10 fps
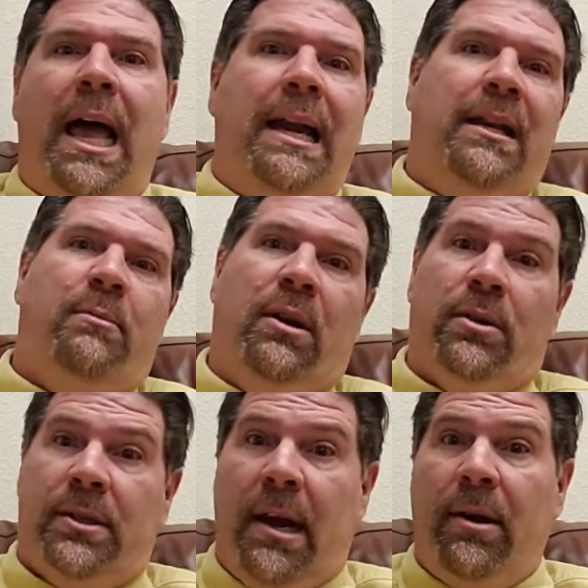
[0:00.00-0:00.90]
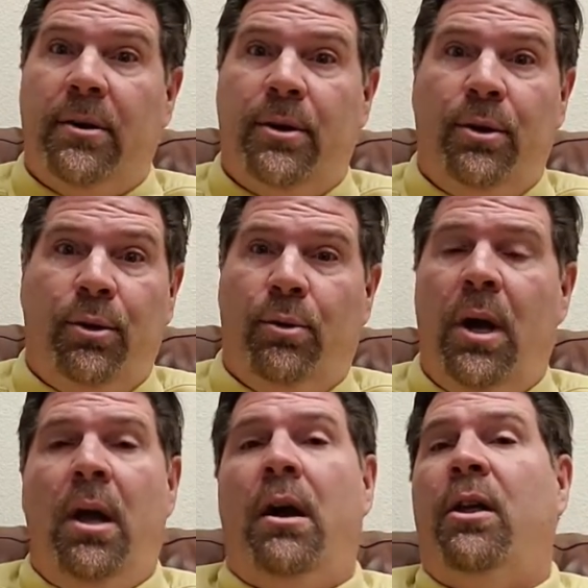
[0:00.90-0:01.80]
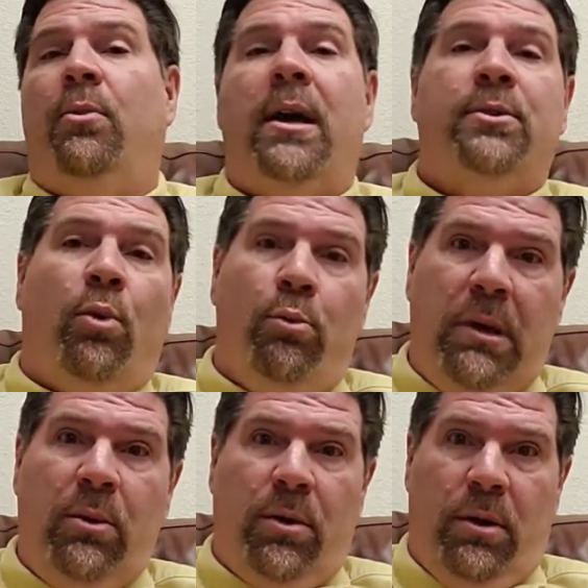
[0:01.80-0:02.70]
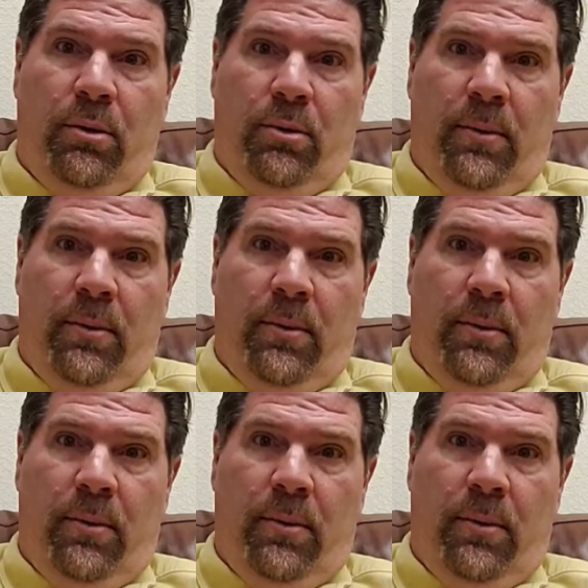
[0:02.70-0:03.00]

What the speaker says: I need to be on Saturday at 2, otherwise I won't meet with you.